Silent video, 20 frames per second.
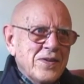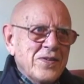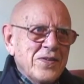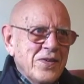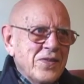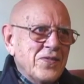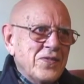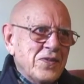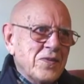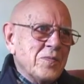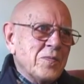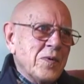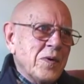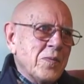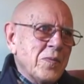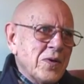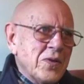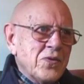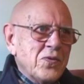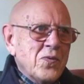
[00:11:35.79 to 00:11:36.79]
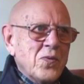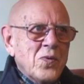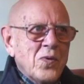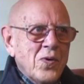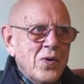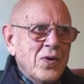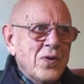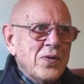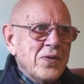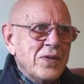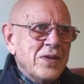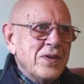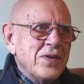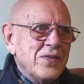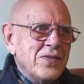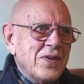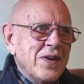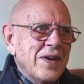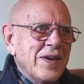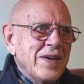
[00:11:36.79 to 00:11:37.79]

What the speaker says: system. We went through all of these